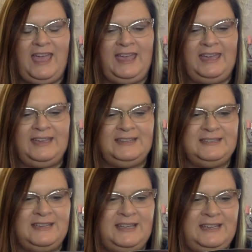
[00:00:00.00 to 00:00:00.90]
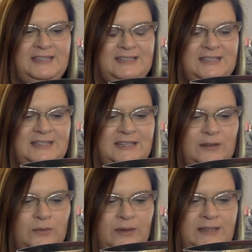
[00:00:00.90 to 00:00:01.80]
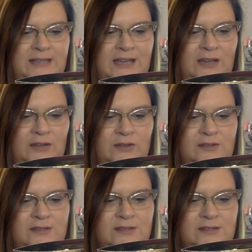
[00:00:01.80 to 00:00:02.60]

and it retails.